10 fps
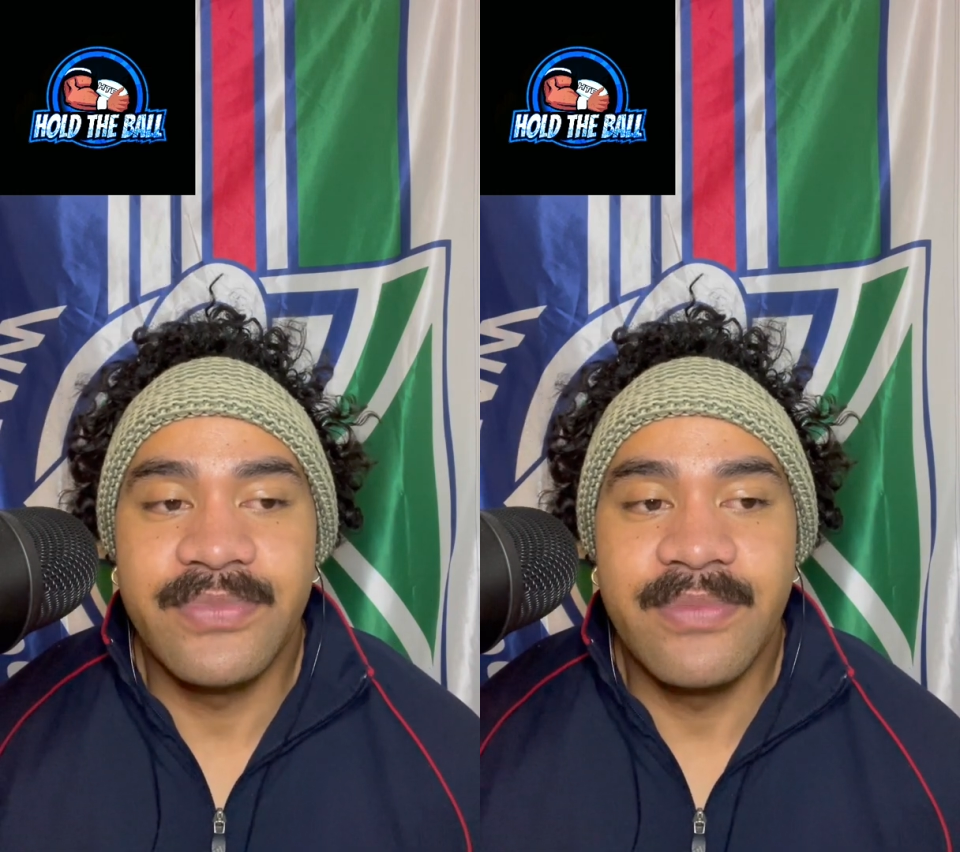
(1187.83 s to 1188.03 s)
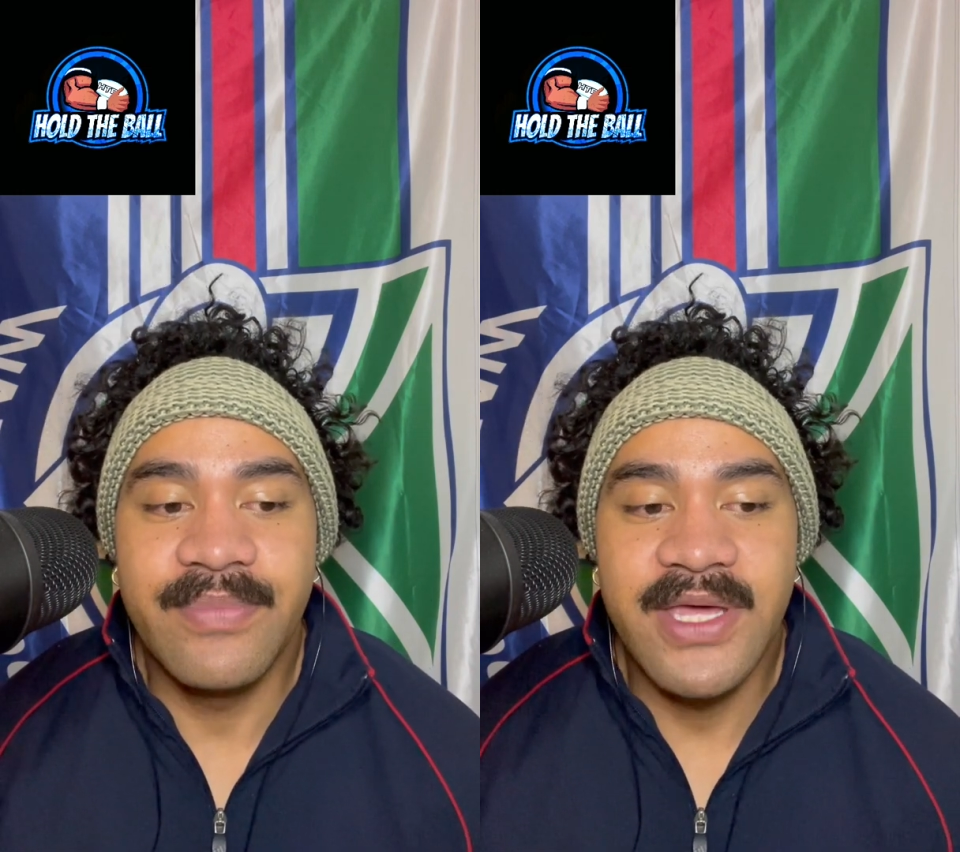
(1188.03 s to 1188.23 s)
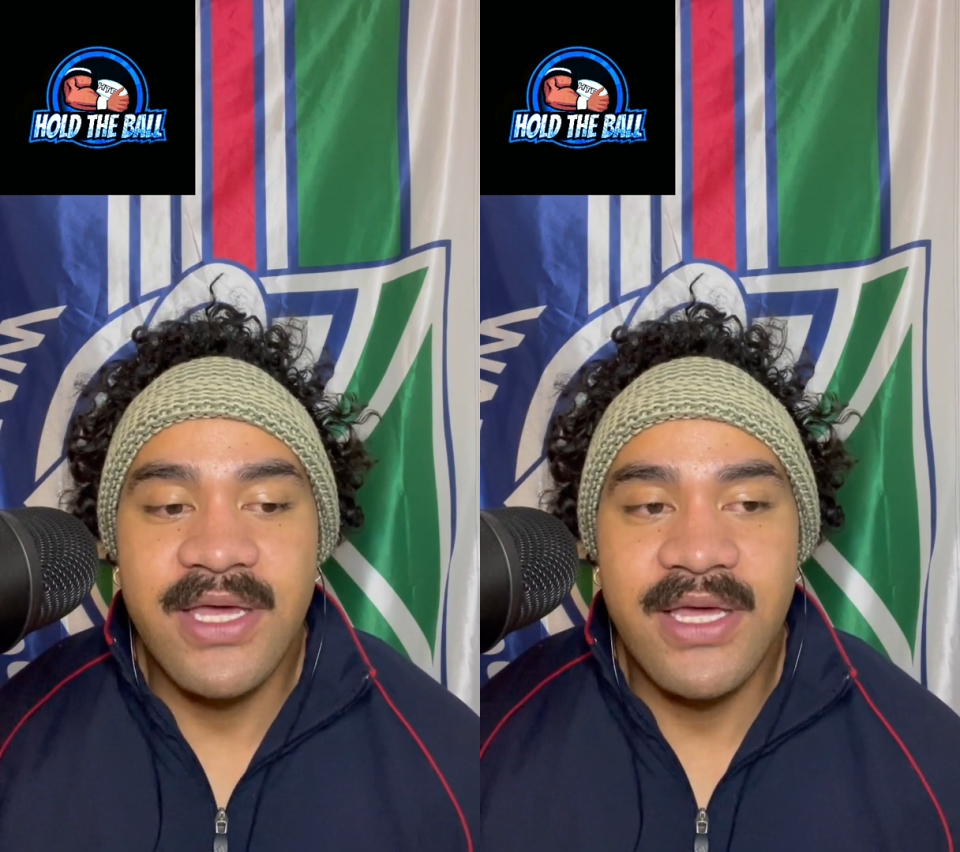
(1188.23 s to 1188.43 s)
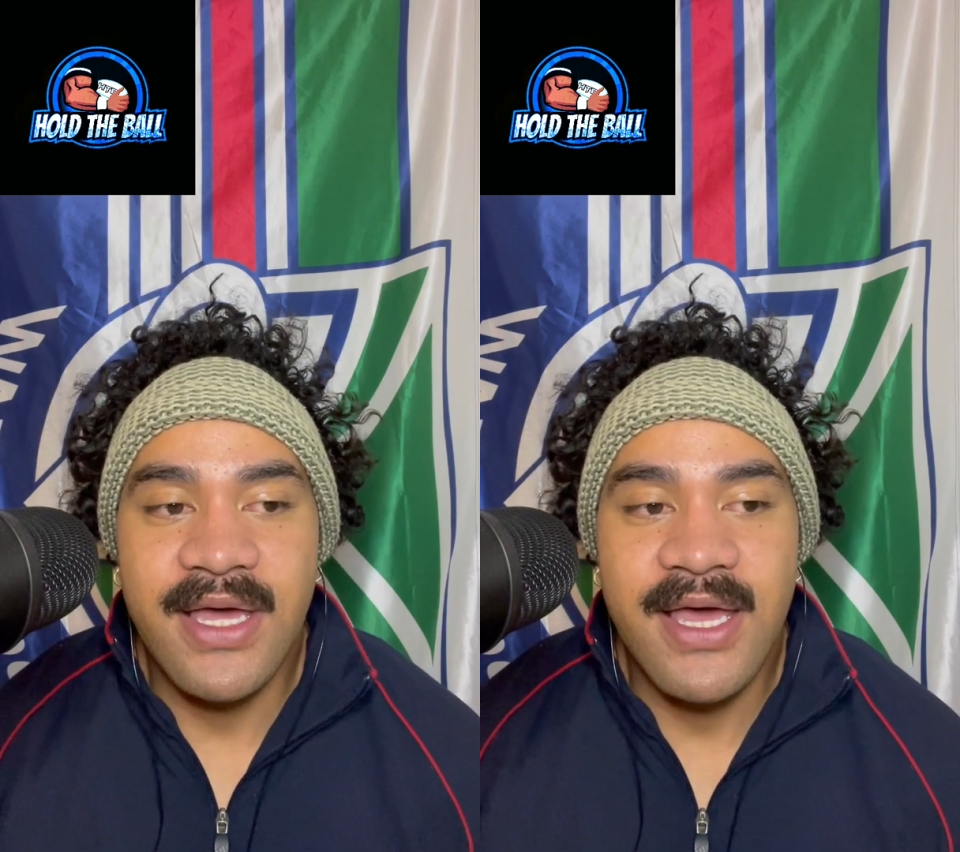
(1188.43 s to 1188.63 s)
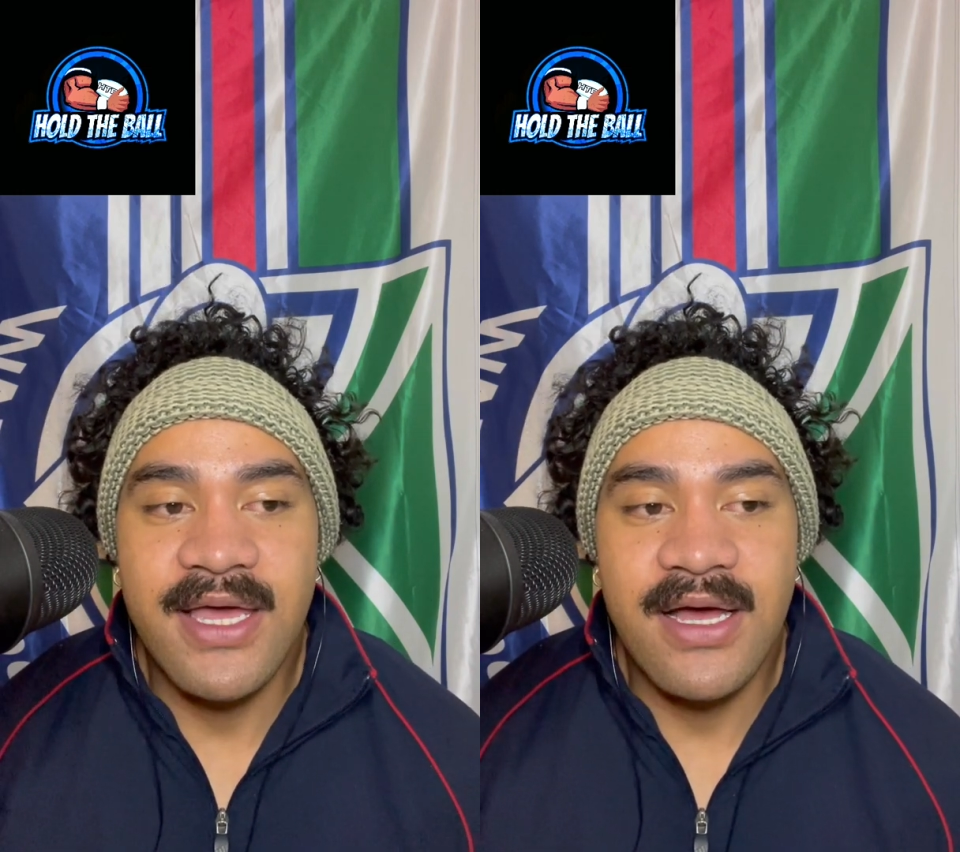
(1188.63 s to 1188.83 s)
being
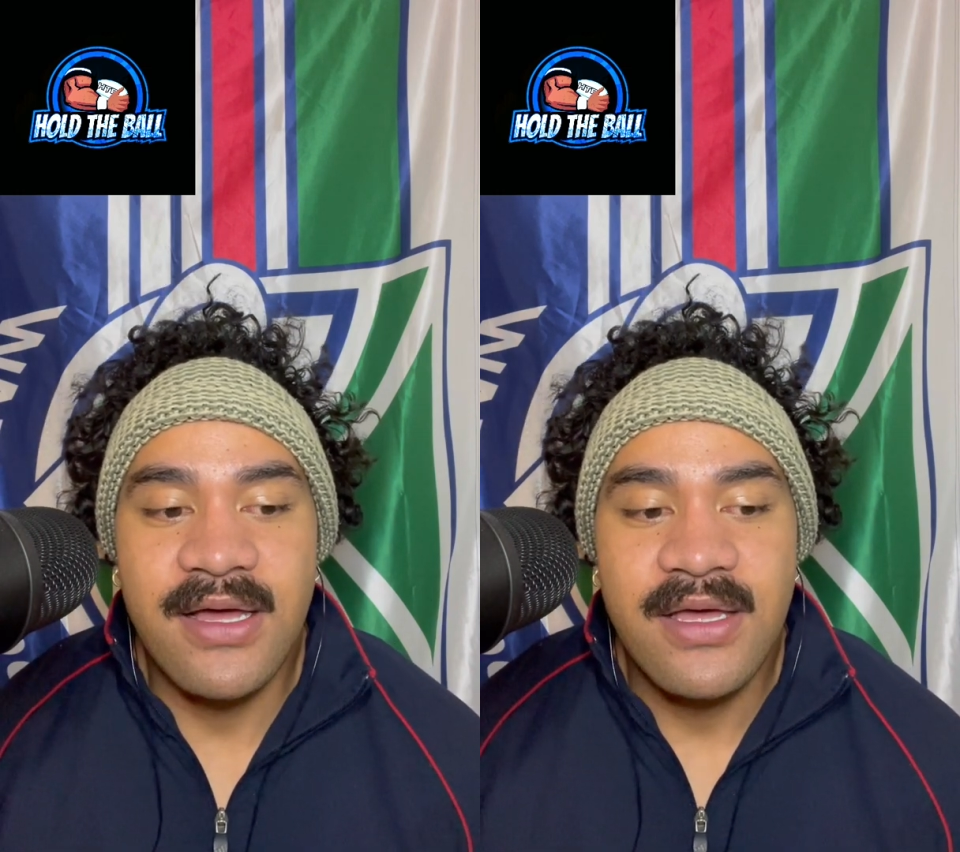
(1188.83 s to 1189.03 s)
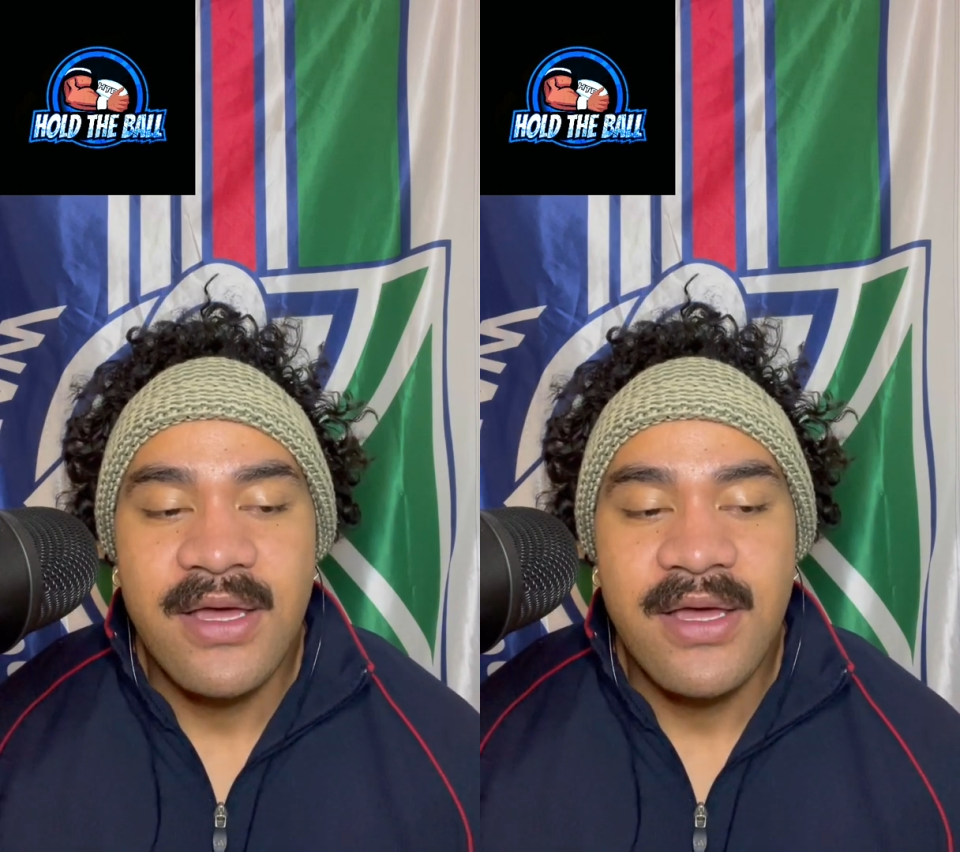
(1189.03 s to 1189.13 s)
and